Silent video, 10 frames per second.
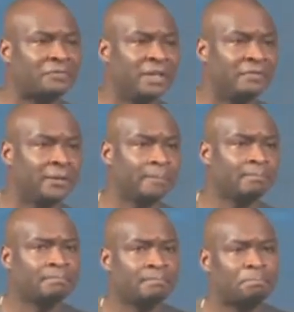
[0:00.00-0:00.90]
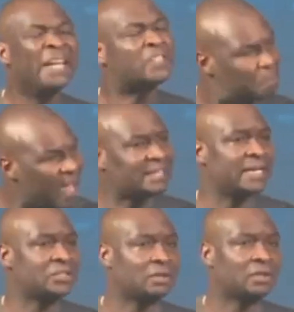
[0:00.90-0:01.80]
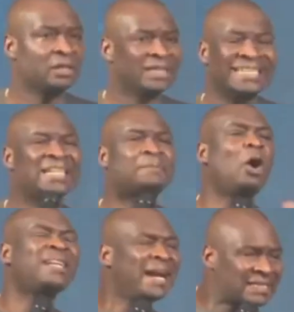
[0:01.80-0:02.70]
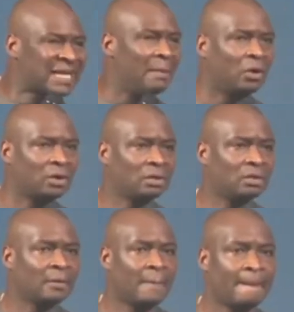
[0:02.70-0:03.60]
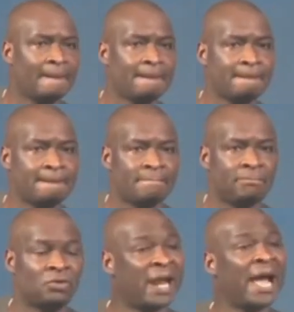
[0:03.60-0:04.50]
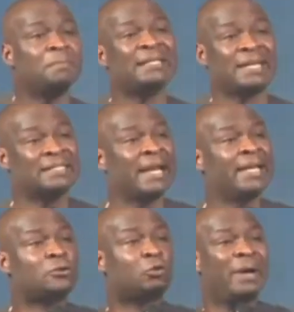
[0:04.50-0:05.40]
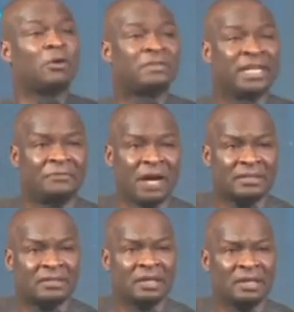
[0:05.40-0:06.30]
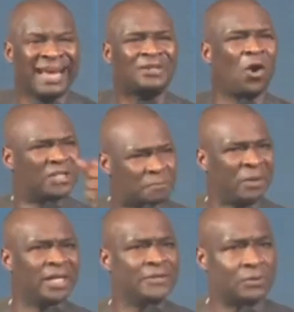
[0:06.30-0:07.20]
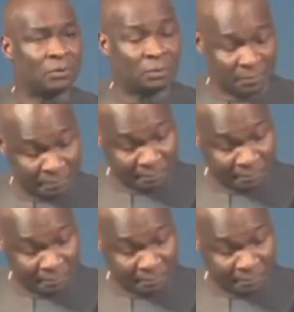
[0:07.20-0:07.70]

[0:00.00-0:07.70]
living. Please pay attention. This is more than a sermon. Tonight's message is an instrument of deliverance that God is bringing to you.